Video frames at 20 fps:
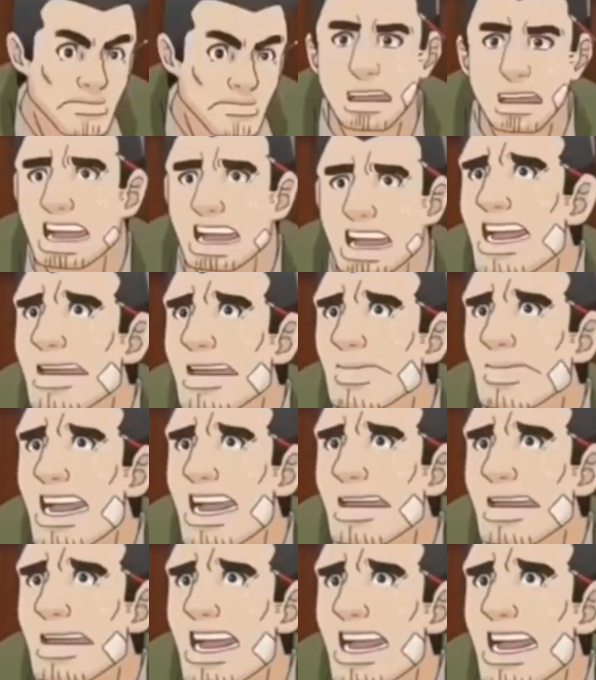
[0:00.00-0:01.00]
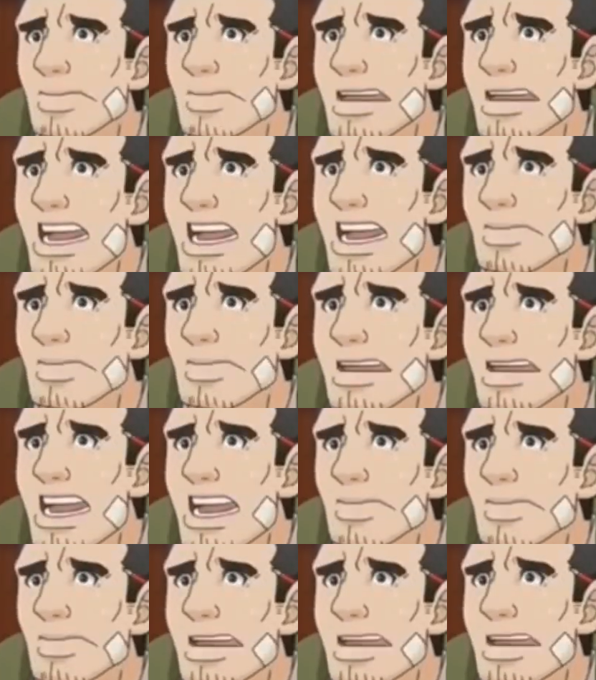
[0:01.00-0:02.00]
But I stayed up the entire night putting
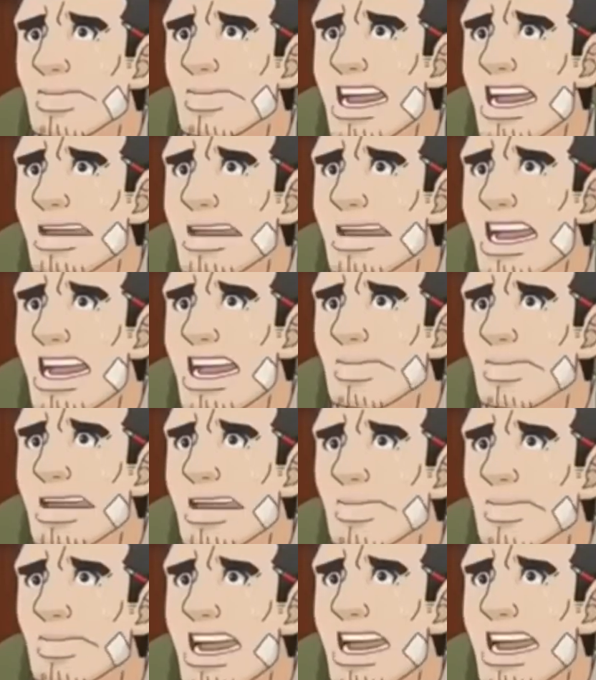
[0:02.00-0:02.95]
this model together!